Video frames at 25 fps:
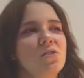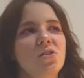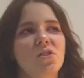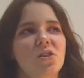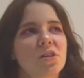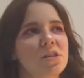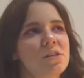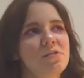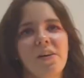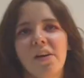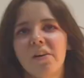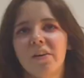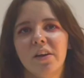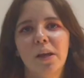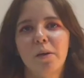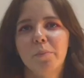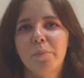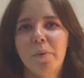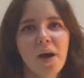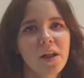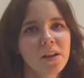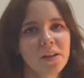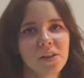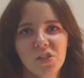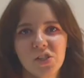she's very
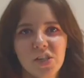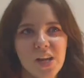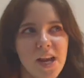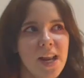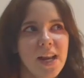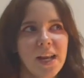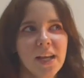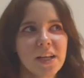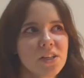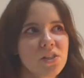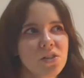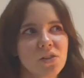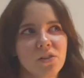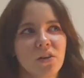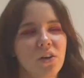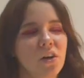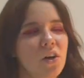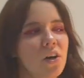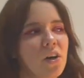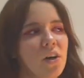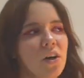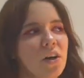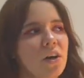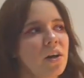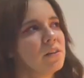apologetic to
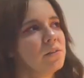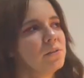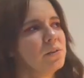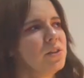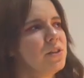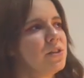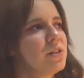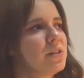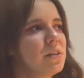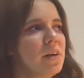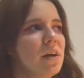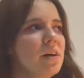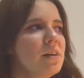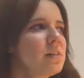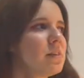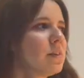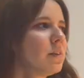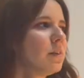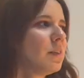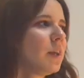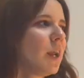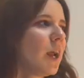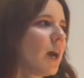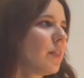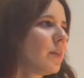her, which
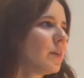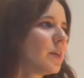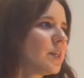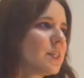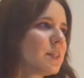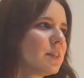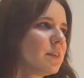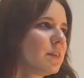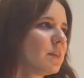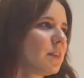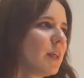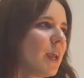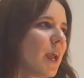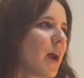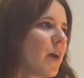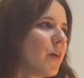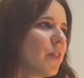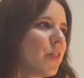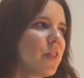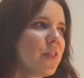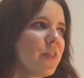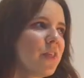also the other the other